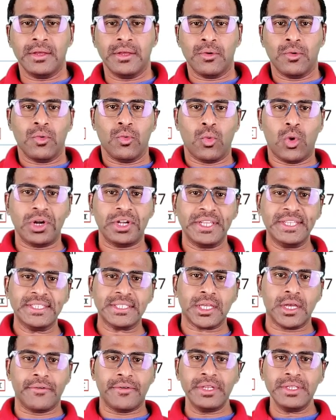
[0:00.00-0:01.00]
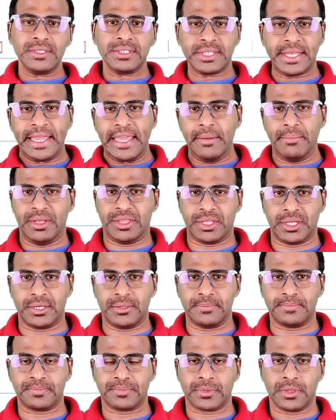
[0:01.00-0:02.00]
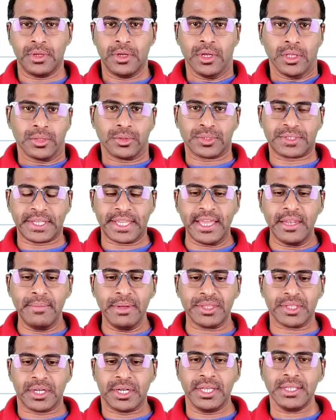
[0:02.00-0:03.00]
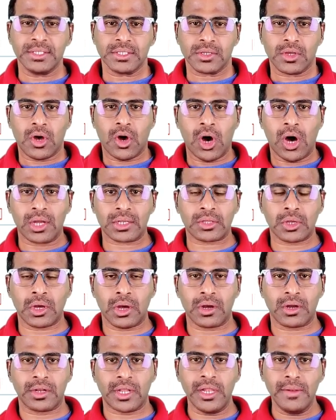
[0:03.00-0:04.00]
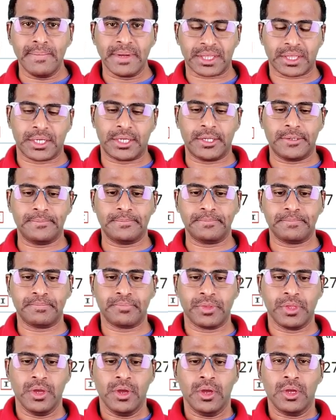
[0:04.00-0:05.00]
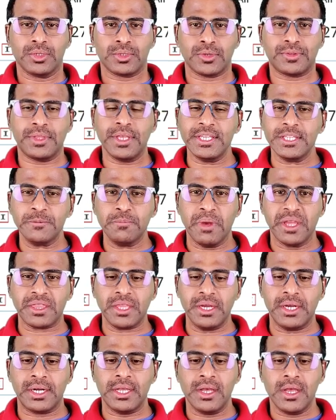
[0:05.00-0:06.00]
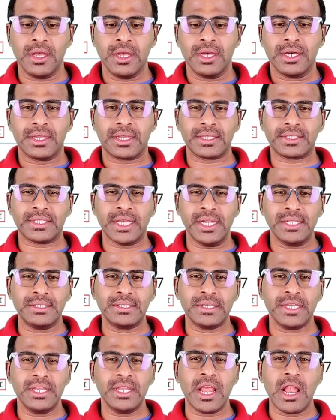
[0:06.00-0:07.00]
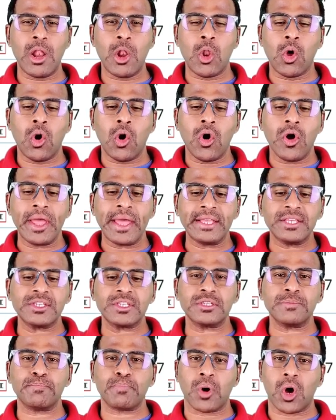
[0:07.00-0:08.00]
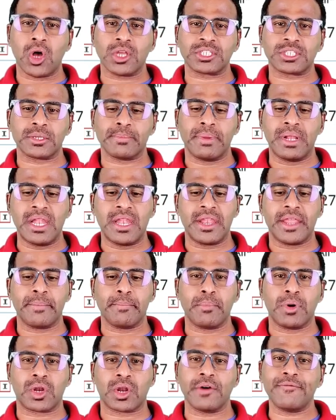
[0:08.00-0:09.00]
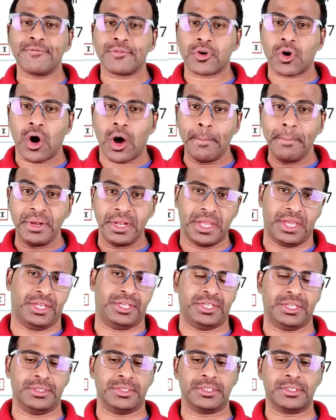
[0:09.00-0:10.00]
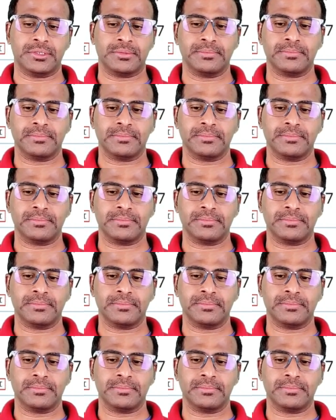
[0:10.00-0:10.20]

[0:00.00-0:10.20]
what is our second method? The second method is orthogonal method. So this method results in a lowest possible number of combinations.